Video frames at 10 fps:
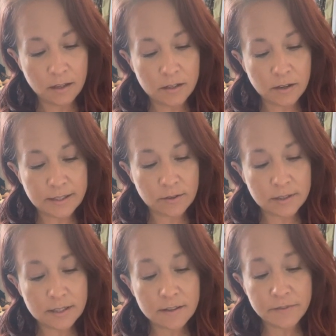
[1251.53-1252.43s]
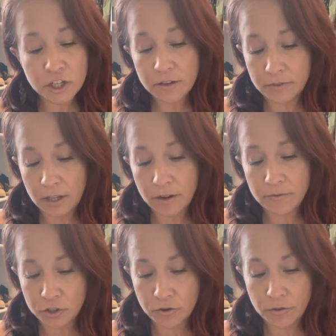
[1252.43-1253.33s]
Okay, so it says the vision of love,
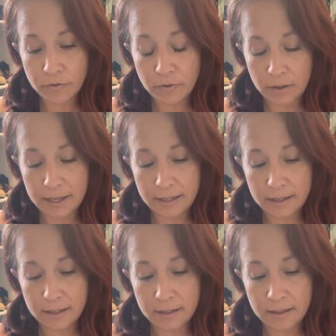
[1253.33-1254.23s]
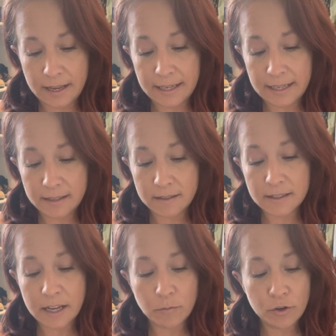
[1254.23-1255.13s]
the truth of all that is,
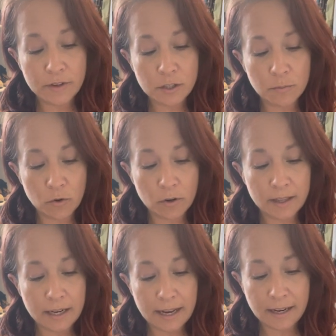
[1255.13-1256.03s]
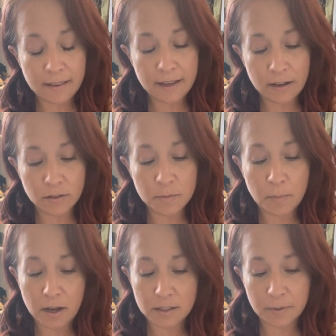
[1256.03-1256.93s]
can move us more than anything else
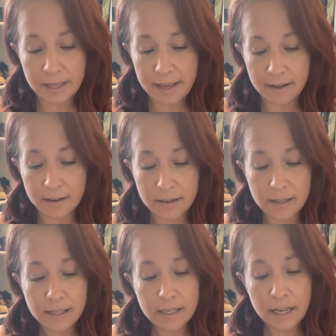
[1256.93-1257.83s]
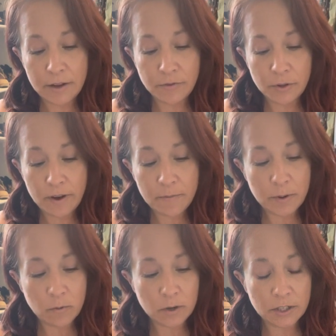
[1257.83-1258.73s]
possibly can. If you have
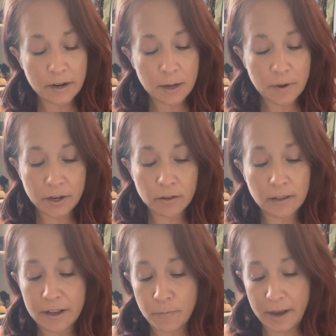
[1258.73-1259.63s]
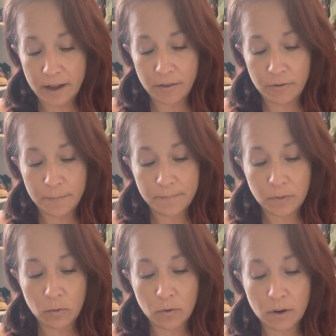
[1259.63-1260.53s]
been wondering about your life path,
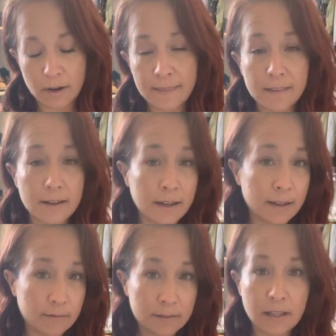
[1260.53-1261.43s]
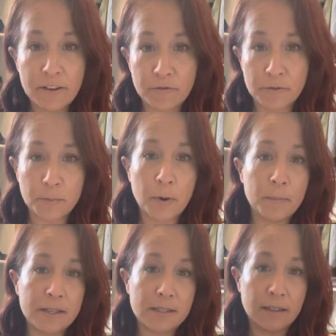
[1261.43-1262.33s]
and life's
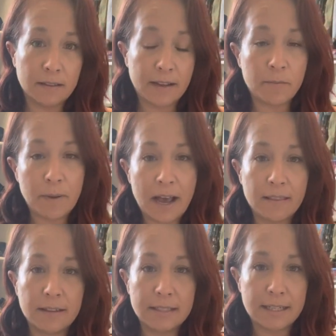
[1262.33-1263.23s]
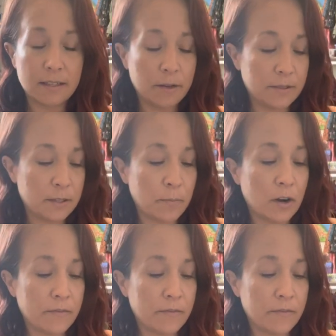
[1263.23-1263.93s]
purpose and path and destiny was a part of